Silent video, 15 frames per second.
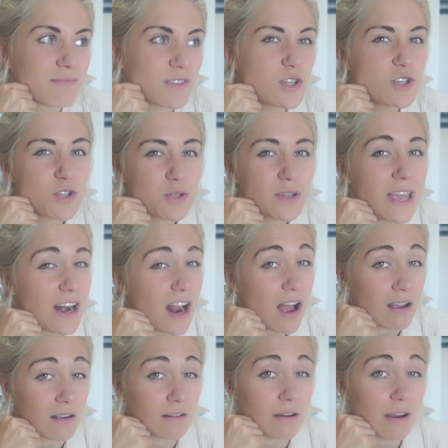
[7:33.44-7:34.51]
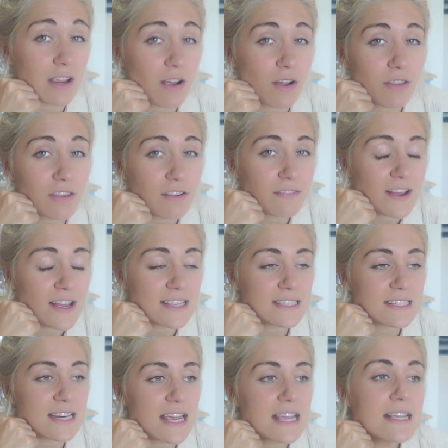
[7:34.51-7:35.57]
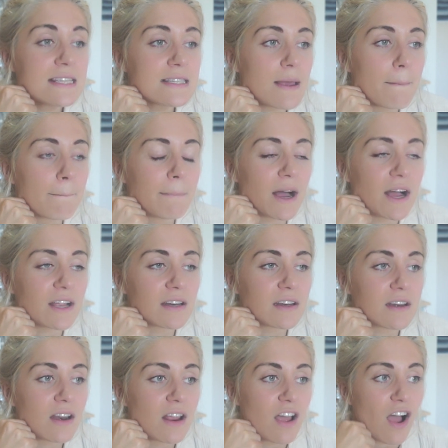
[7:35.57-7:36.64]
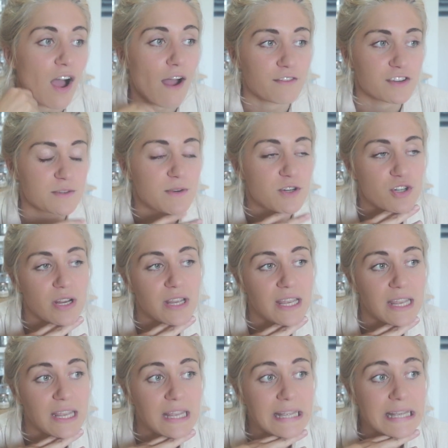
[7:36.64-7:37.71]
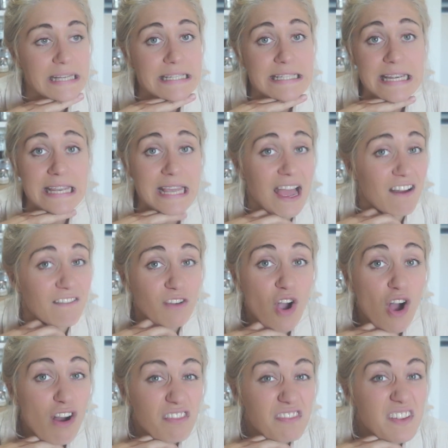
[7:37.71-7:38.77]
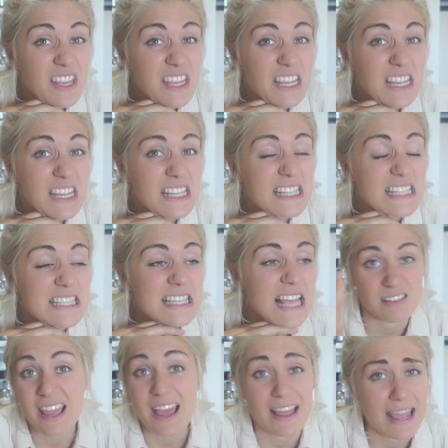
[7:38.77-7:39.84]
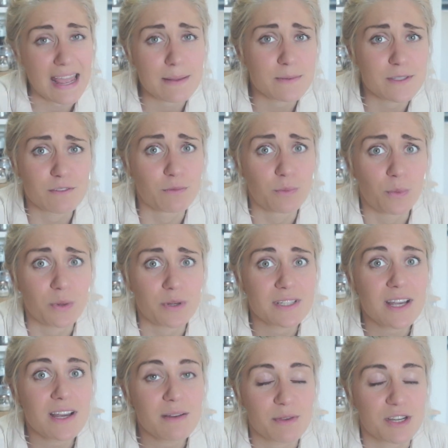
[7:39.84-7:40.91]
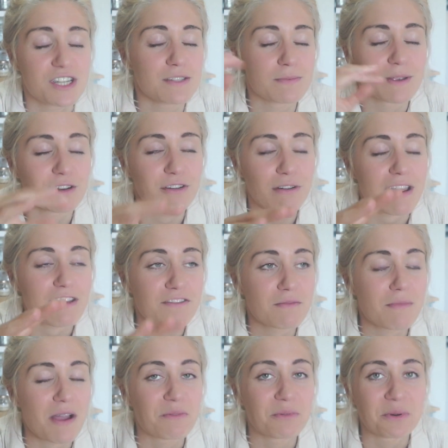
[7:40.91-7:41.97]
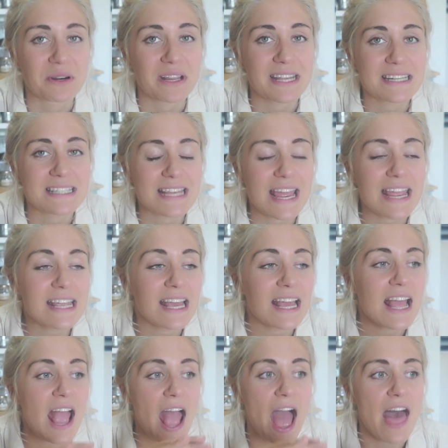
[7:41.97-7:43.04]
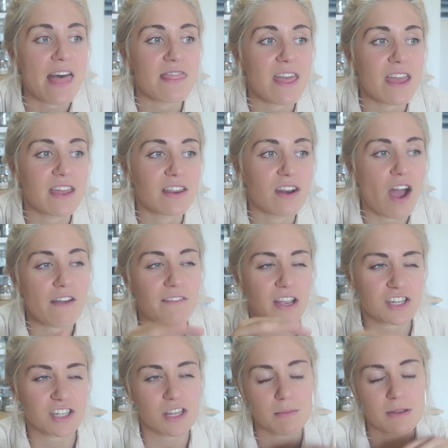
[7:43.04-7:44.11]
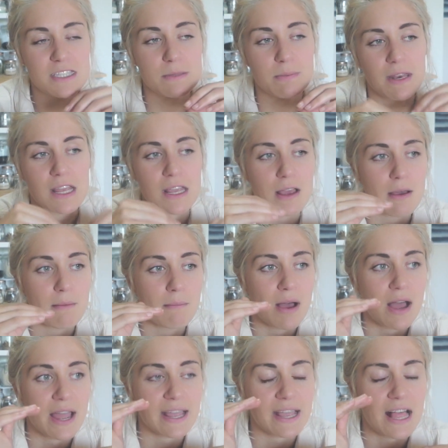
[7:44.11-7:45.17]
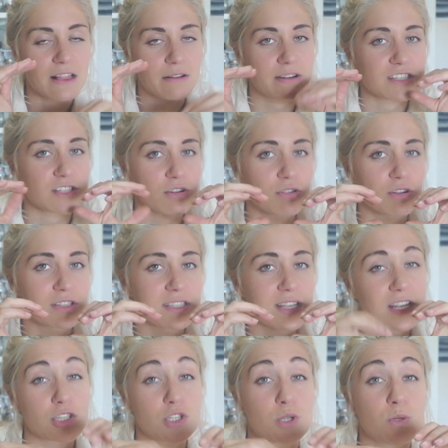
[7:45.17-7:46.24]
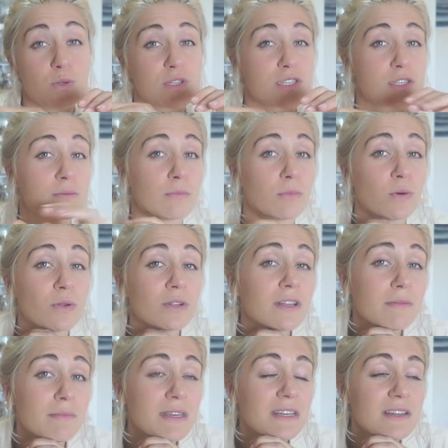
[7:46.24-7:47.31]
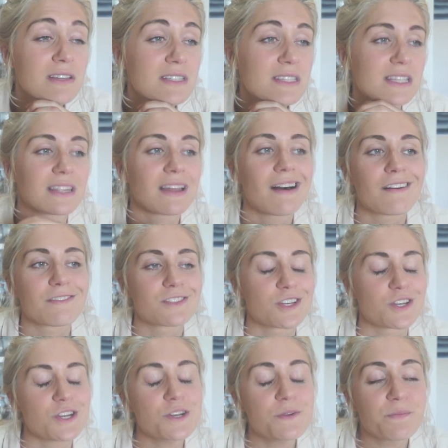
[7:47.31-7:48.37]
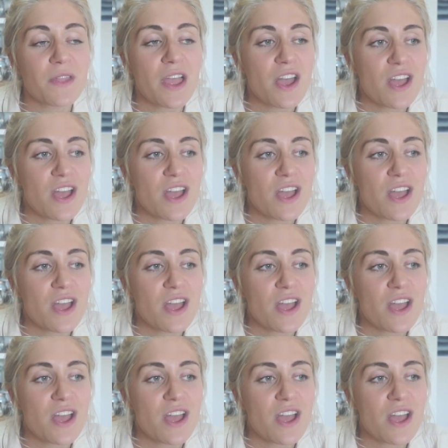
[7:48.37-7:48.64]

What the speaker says: you do get hungry on the fast days, but I've just been drinking decaf coffees, heaps of water, which has been great for my water intake. And then I've actually been splitting my calories across like 2 smaller meals in the afternoon.